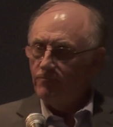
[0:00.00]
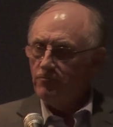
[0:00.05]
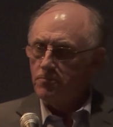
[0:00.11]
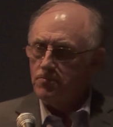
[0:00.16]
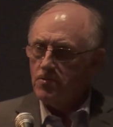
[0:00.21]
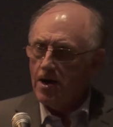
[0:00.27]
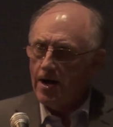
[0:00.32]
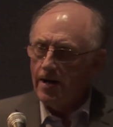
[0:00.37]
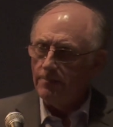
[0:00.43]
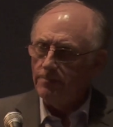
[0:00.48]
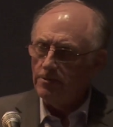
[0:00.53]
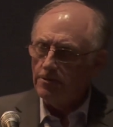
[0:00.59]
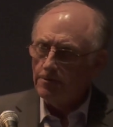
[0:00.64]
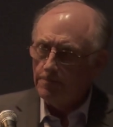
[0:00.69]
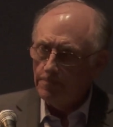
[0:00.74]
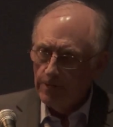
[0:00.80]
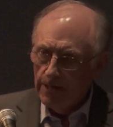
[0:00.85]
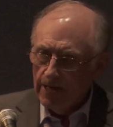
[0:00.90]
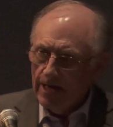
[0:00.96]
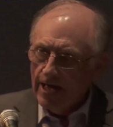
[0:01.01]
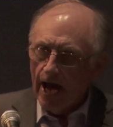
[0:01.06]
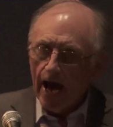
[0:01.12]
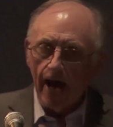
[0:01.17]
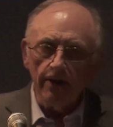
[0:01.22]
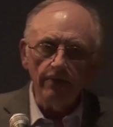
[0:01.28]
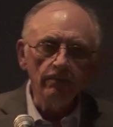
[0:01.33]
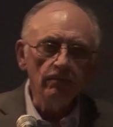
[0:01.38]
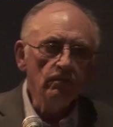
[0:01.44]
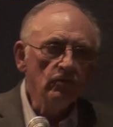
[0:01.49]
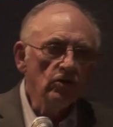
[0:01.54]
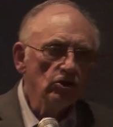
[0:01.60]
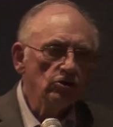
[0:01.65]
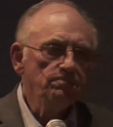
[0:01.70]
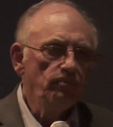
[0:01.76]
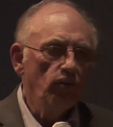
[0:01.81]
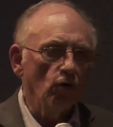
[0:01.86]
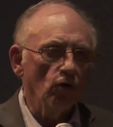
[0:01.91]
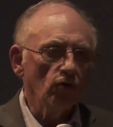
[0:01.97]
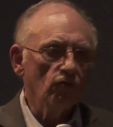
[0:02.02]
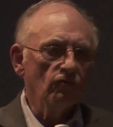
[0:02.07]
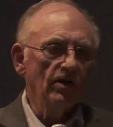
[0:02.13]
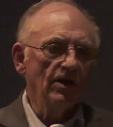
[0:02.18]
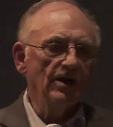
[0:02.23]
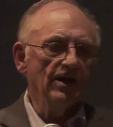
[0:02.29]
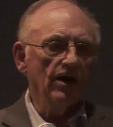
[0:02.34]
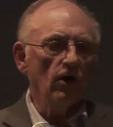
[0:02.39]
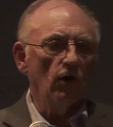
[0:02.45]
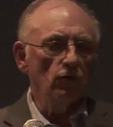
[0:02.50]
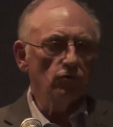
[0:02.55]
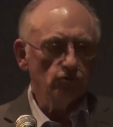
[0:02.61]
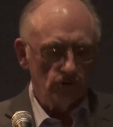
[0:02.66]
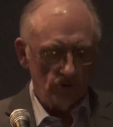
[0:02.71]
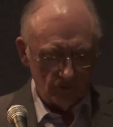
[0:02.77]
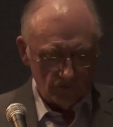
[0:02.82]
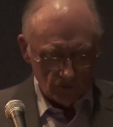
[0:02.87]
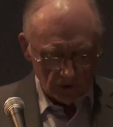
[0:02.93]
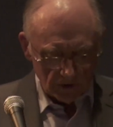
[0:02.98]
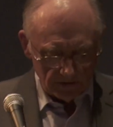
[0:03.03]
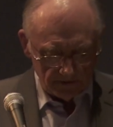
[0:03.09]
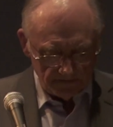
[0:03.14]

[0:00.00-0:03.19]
the problem. And this book really goes for it.